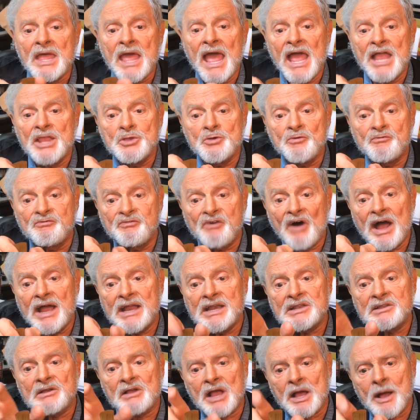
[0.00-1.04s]
and you
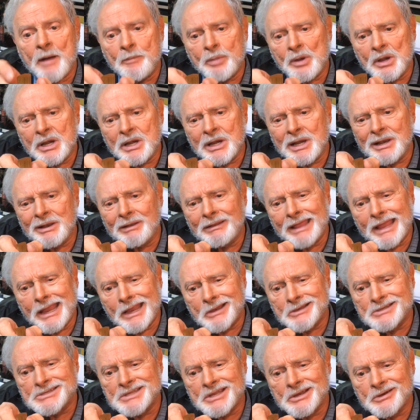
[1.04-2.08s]
find a couple of little
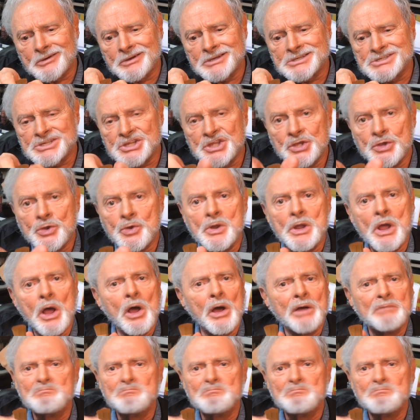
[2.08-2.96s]
hairs that are askew,